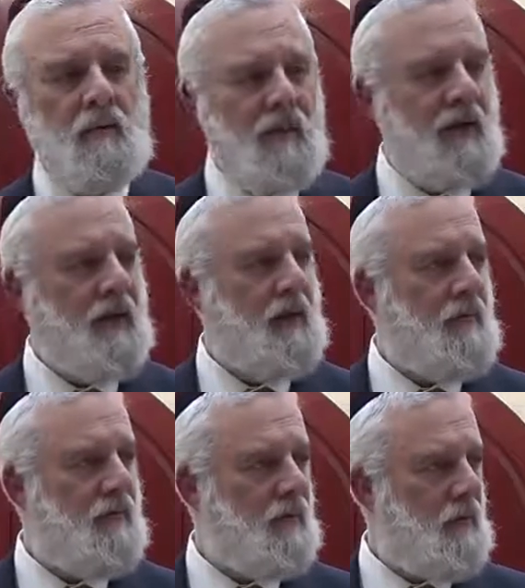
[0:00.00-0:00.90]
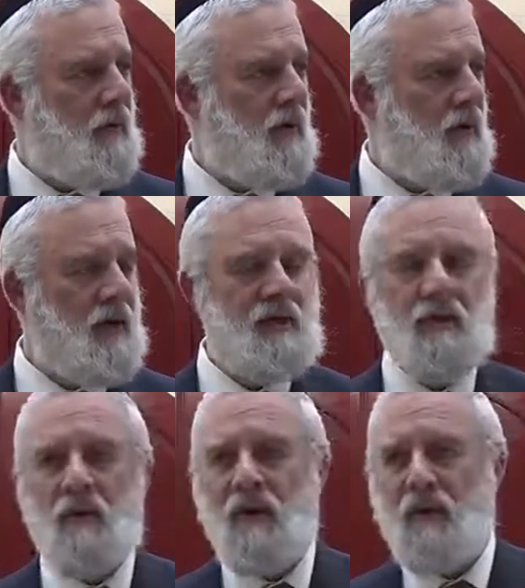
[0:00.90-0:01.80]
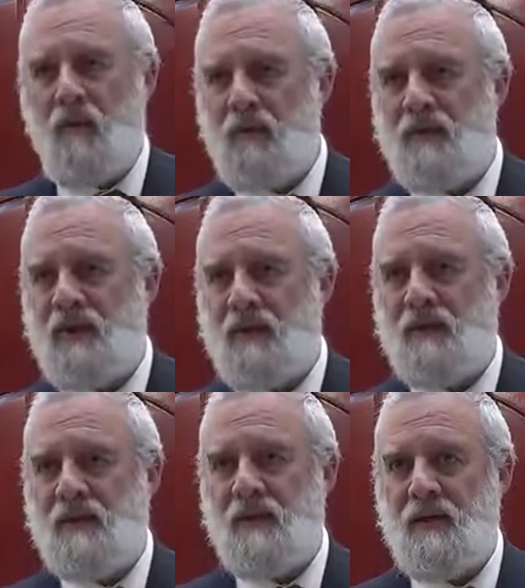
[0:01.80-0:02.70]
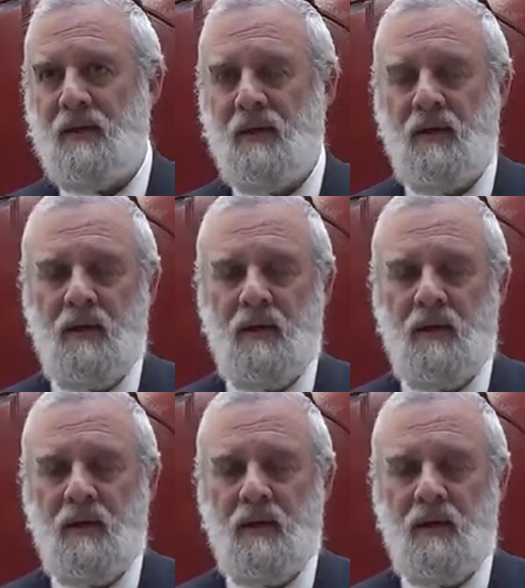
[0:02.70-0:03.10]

reminding him of who he is and what he represents,